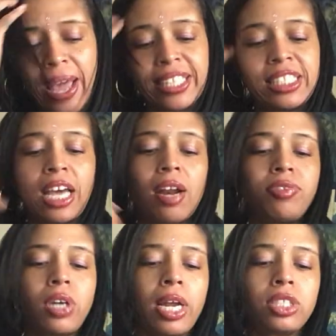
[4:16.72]
instead of
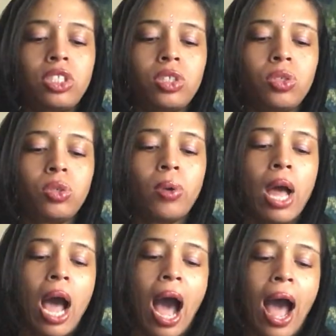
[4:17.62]
trying to
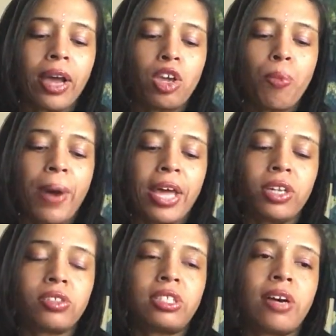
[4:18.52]
occupy
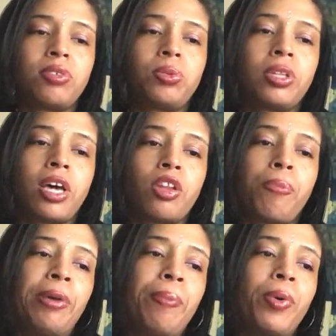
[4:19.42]
themselves with other
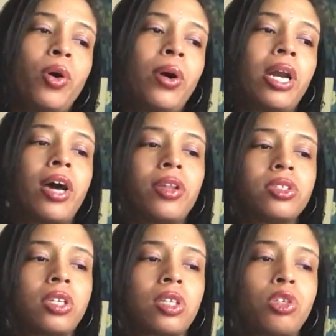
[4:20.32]
people and other
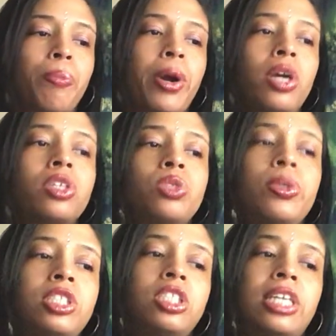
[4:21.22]
sexual partners,
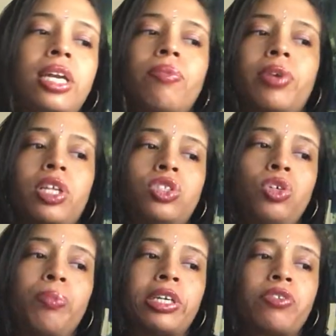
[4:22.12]
which didn't really
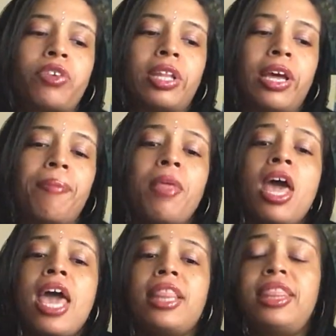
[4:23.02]
do much for them,
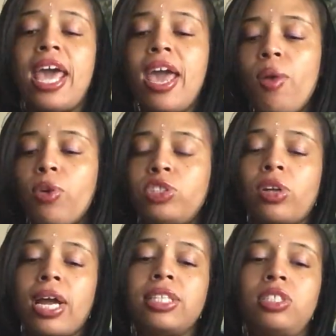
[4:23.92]
they
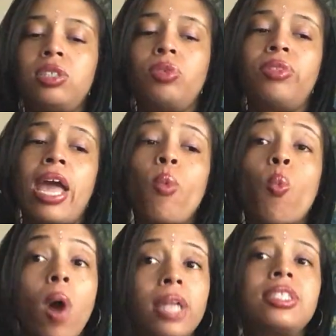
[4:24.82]

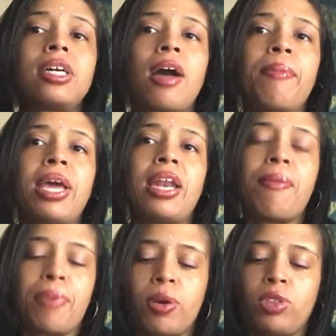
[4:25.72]
want to come in
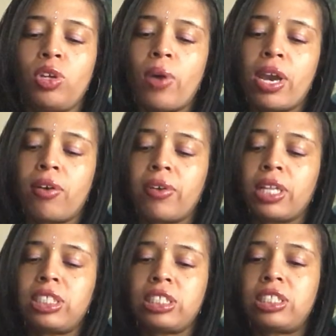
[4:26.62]
and be with you in a
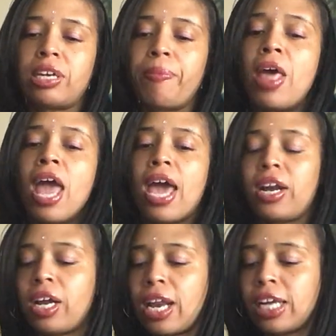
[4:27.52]
relationship
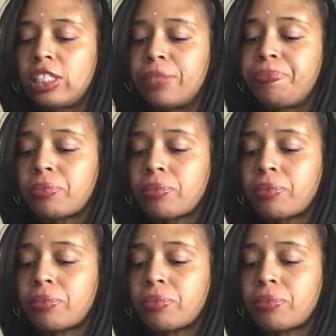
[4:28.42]
and a connection.